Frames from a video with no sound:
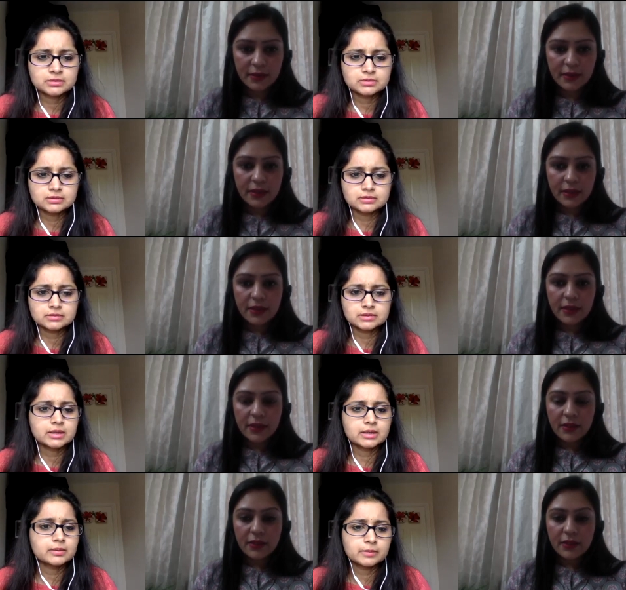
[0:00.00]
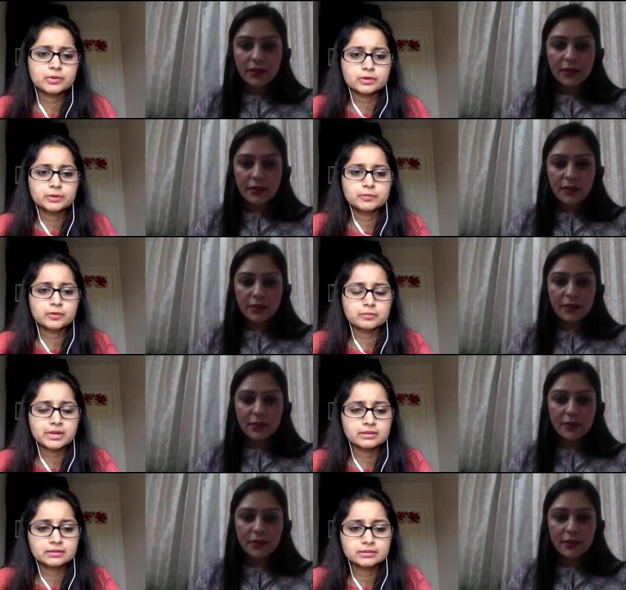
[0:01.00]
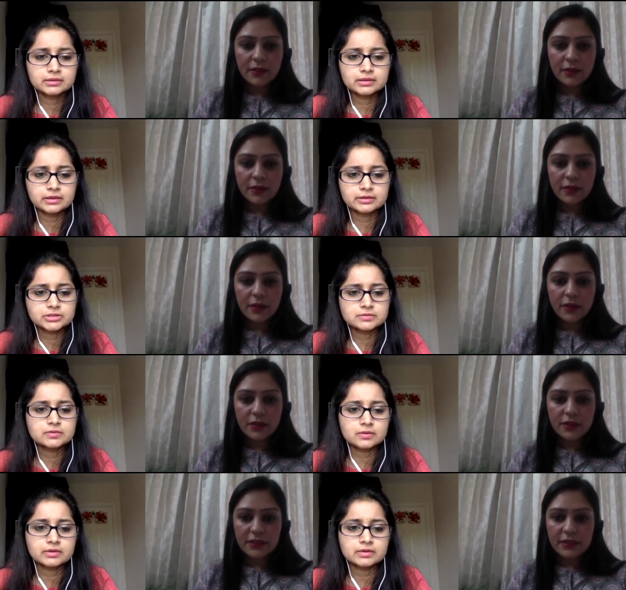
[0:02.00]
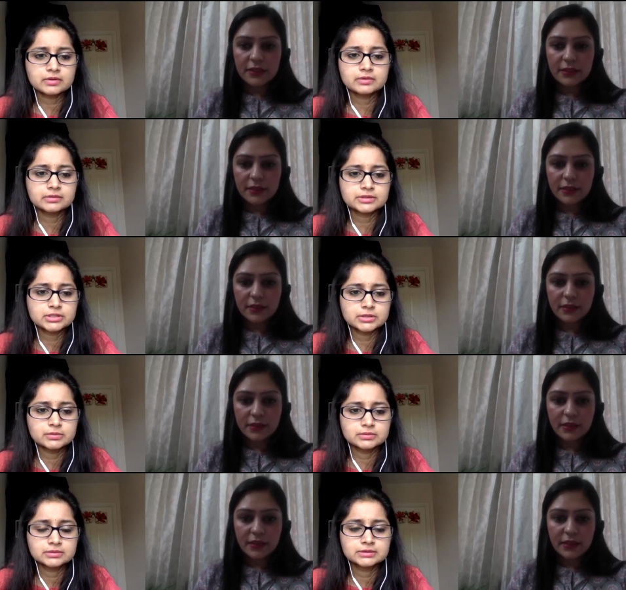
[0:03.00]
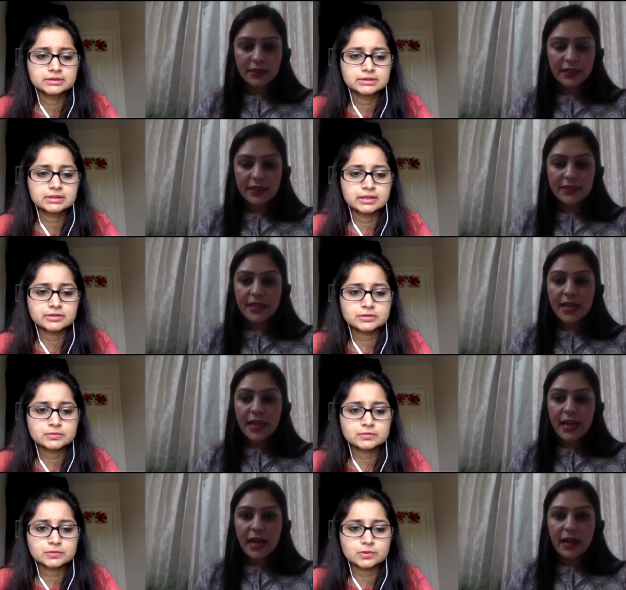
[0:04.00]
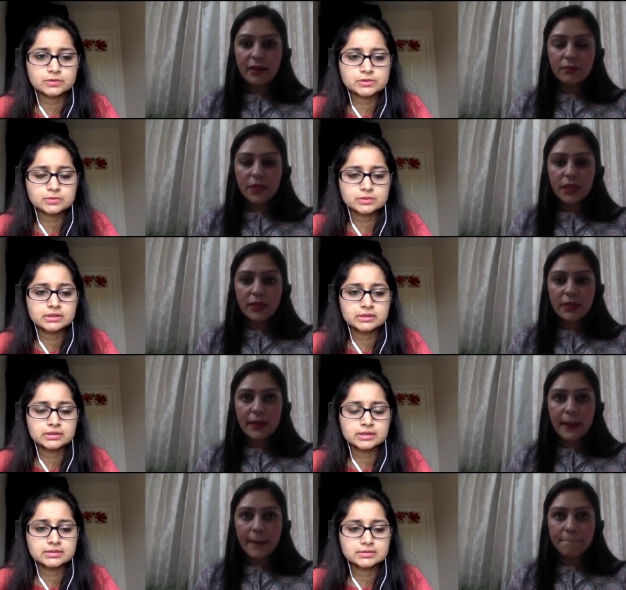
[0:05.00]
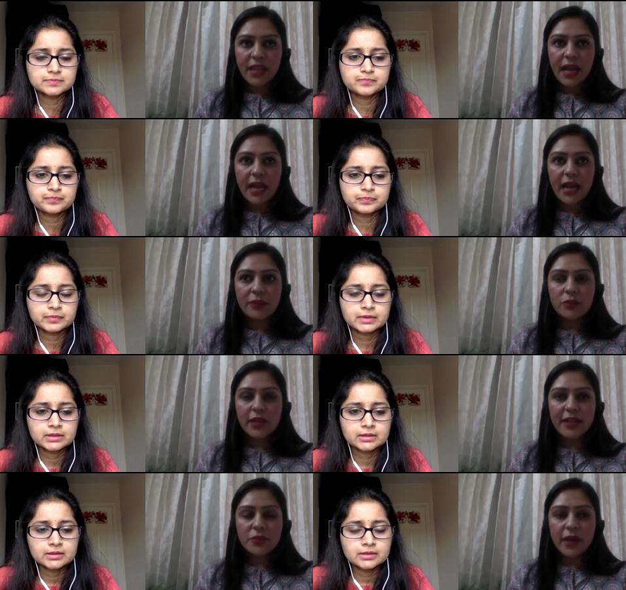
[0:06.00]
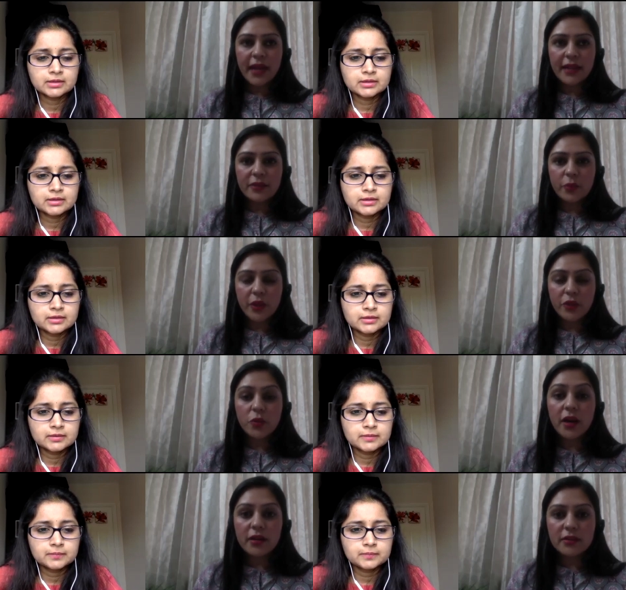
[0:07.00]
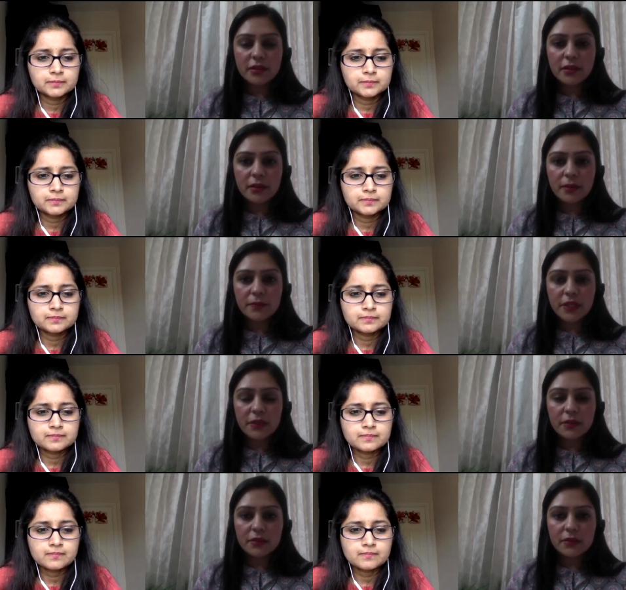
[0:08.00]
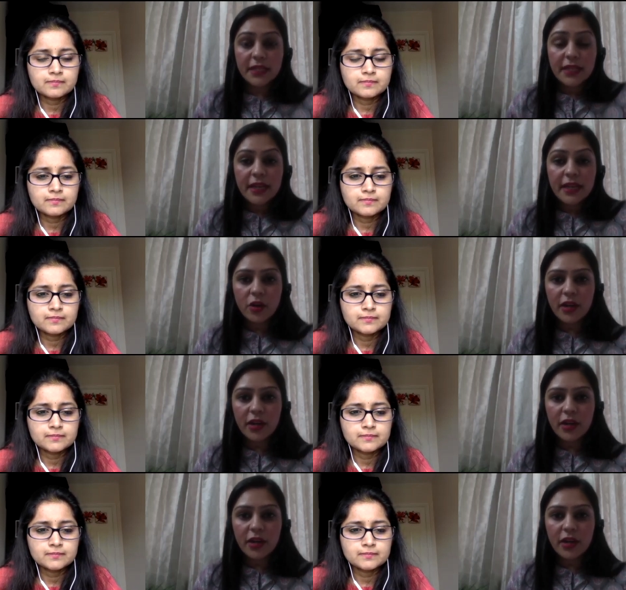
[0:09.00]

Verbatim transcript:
Speaker 1: a good broadband connection or a Jio.
Speaker 2: Yes. I
Speaker 1: would
Speaker 2: like to add that when you are taking an online